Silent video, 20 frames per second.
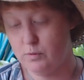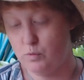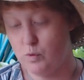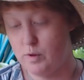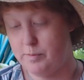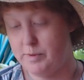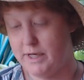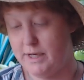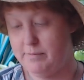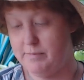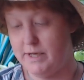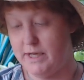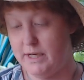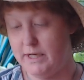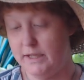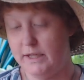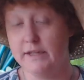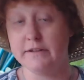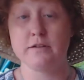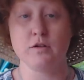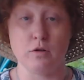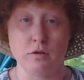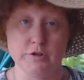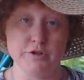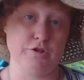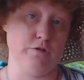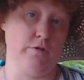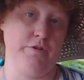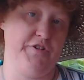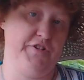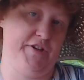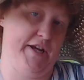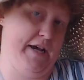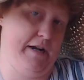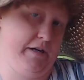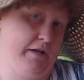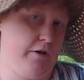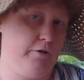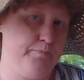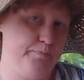women and men is cultural
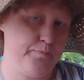static.